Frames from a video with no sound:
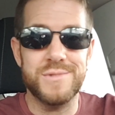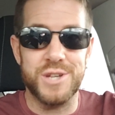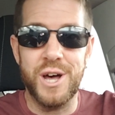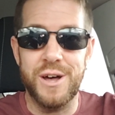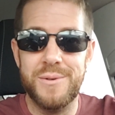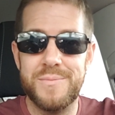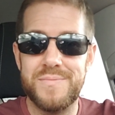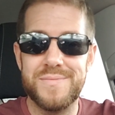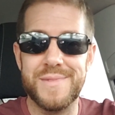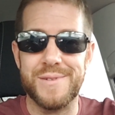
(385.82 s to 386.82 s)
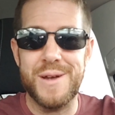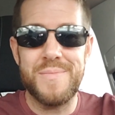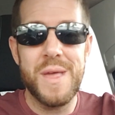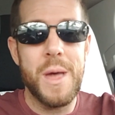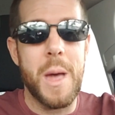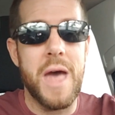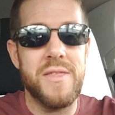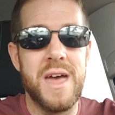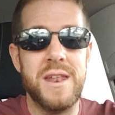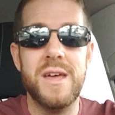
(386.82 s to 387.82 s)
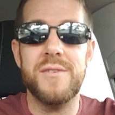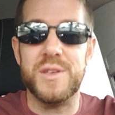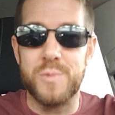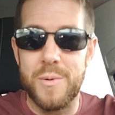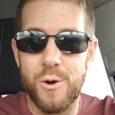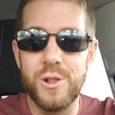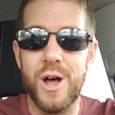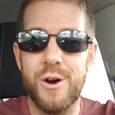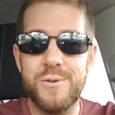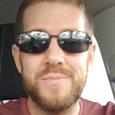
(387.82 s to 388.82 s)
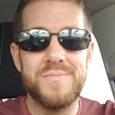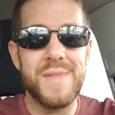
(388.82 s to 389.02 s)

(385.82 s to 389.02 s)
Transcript: Duh, right? And then these women are alone,